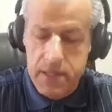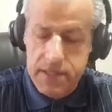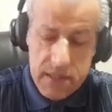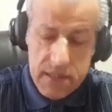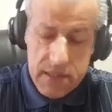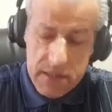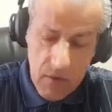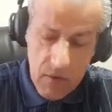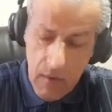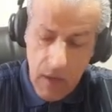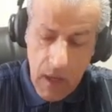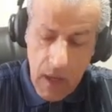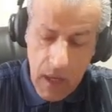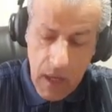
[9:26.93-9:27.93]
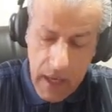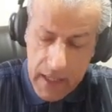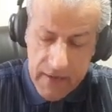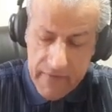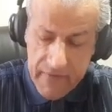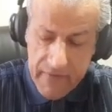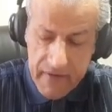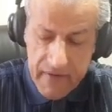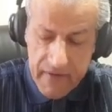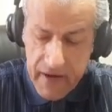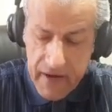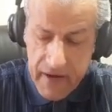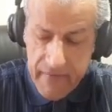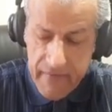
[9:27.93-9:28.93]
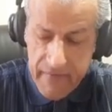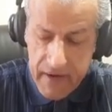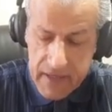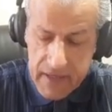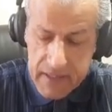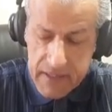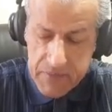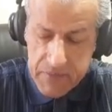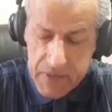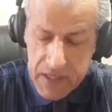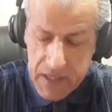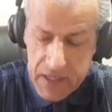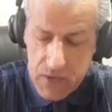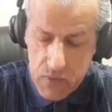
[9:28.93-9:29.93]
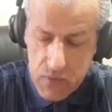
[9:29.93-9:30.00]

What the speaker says: So anywhere, wherever it is, P2